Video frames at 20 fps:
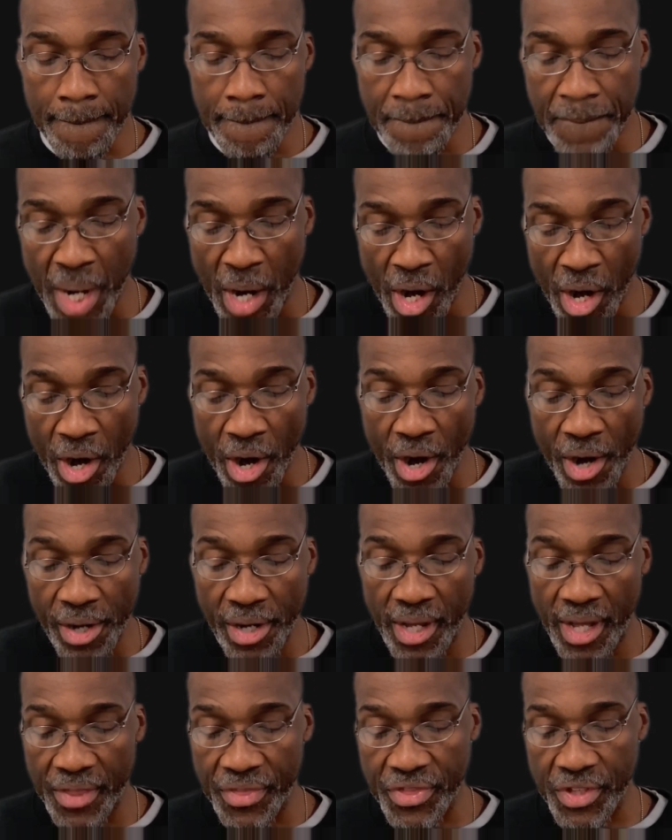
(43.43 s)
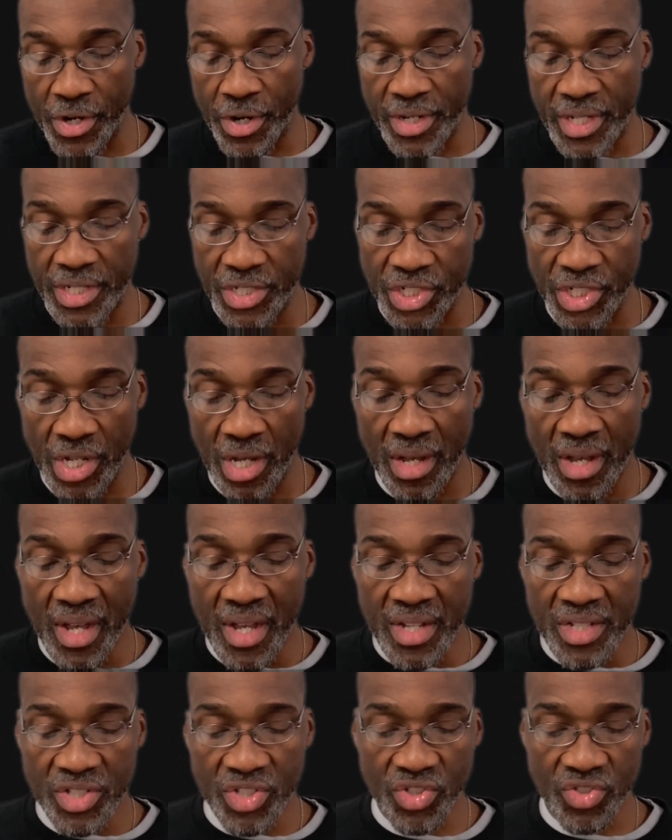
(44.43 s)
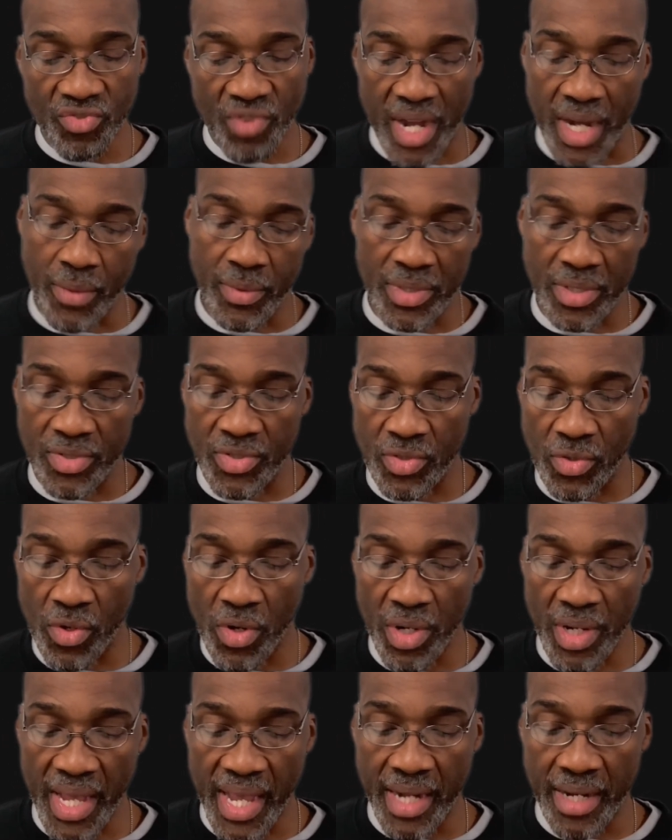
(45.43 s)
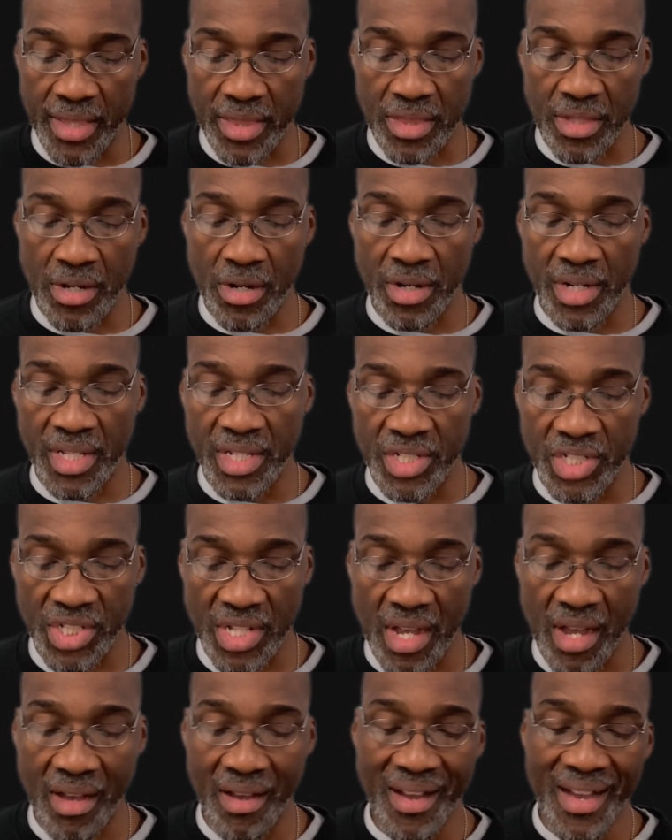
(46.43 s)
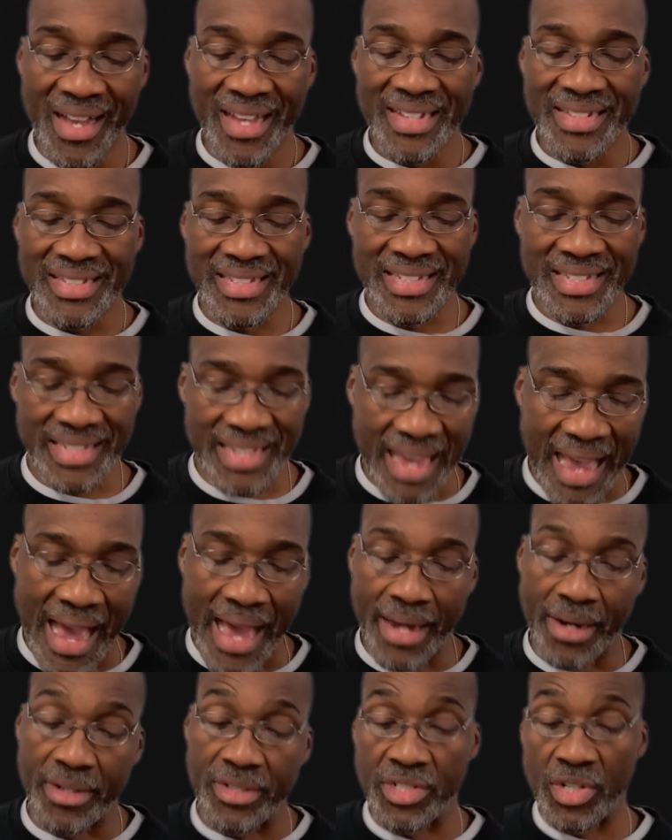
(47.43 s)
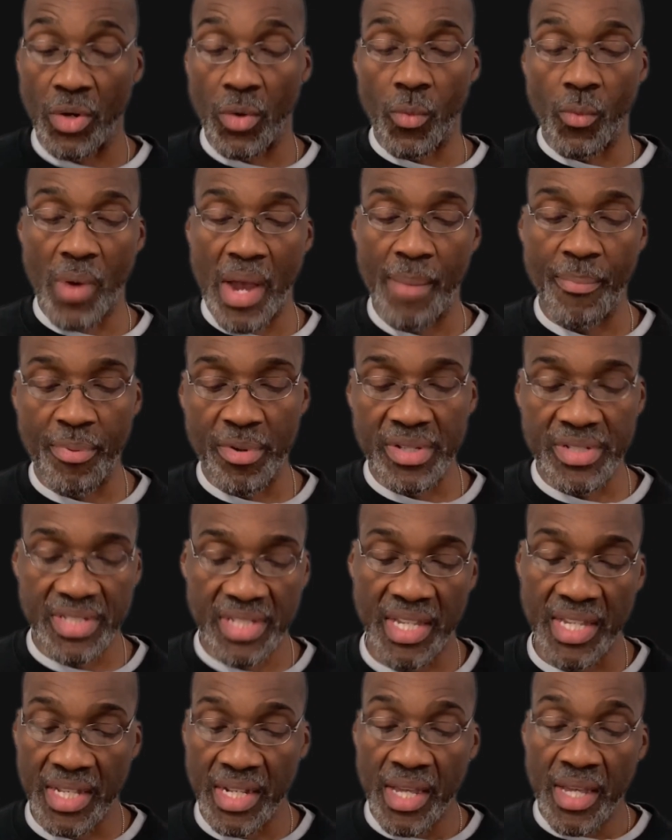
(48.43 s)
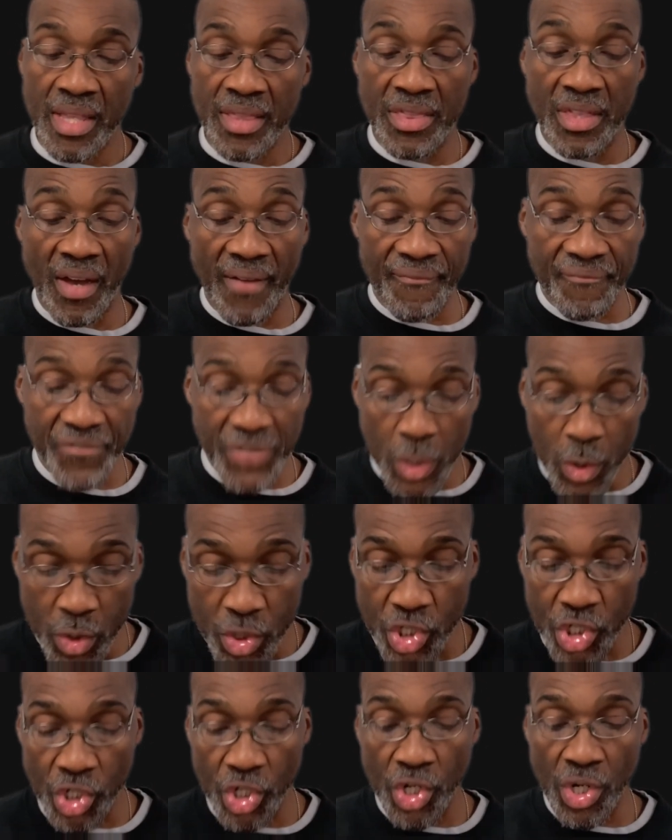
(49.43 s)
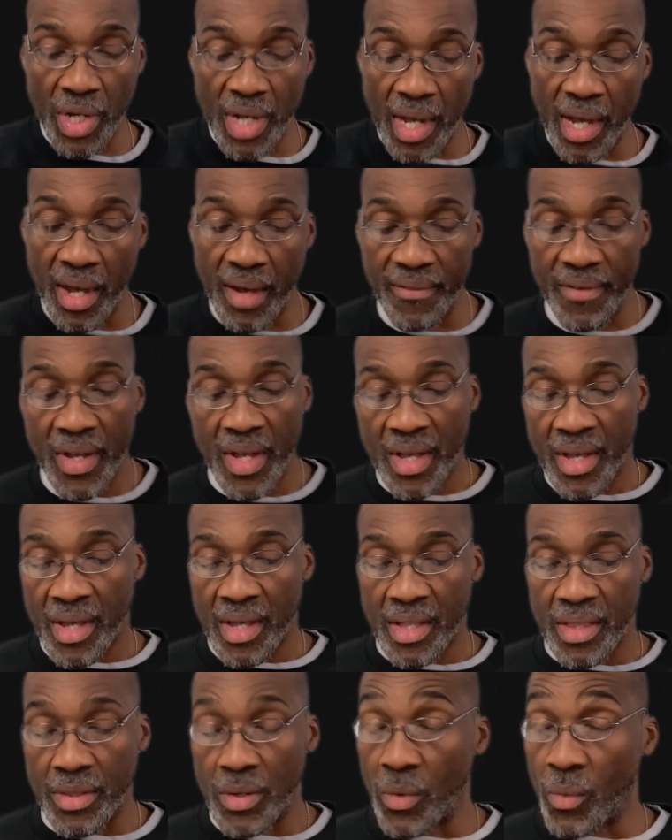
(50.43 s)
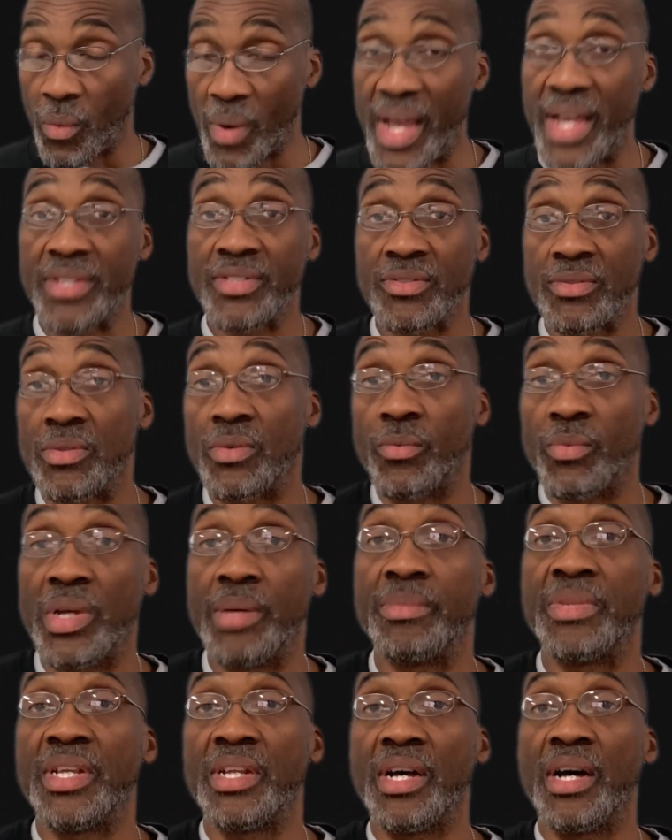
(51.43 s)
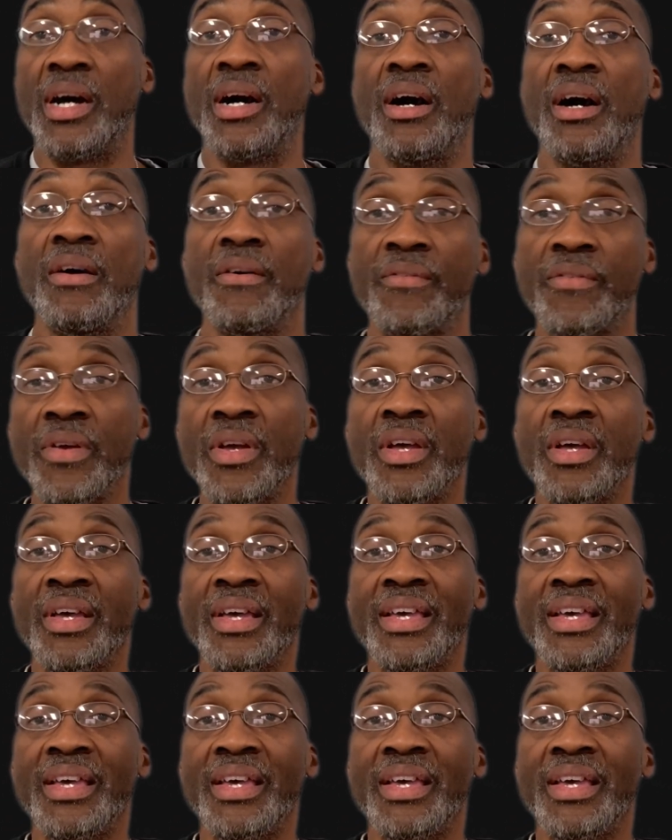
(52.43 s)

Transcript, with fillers: burn, a third he shall strike with the sword, and a third he shall scatter to represent the future of the rest of the remnant of